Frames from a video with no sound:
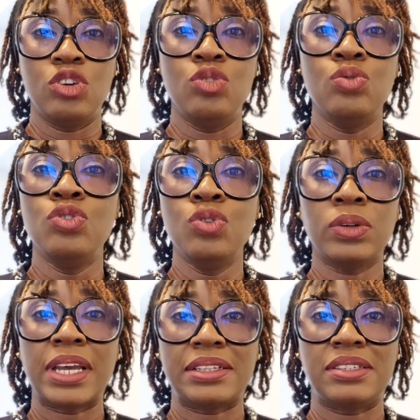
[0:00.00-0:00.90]
you know
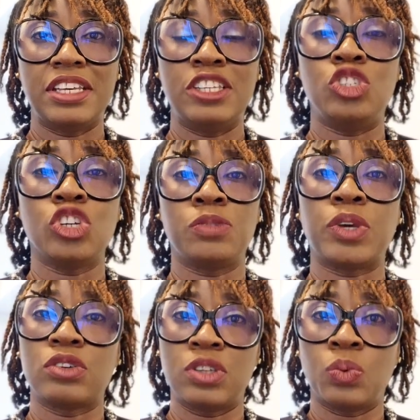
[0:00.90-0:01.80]
that it's just
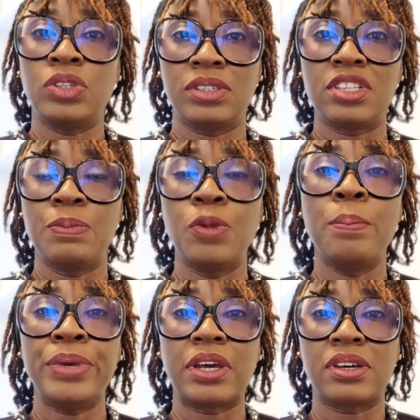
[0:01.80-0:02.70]
because they want to sleep,
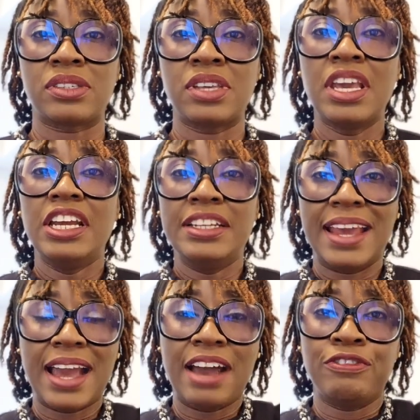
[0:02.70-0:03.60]
not because they
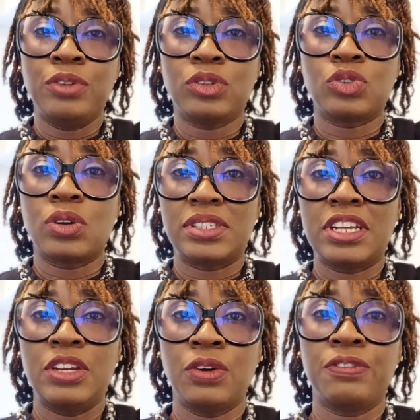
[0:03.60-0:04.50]
have not gotten
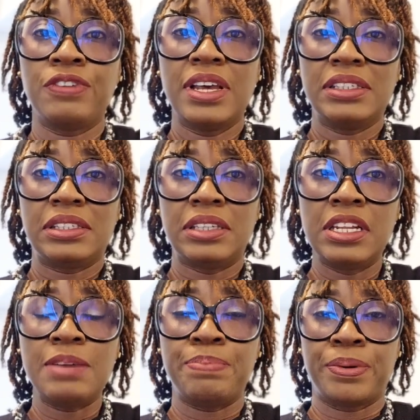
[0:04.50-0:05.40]
enough sleep.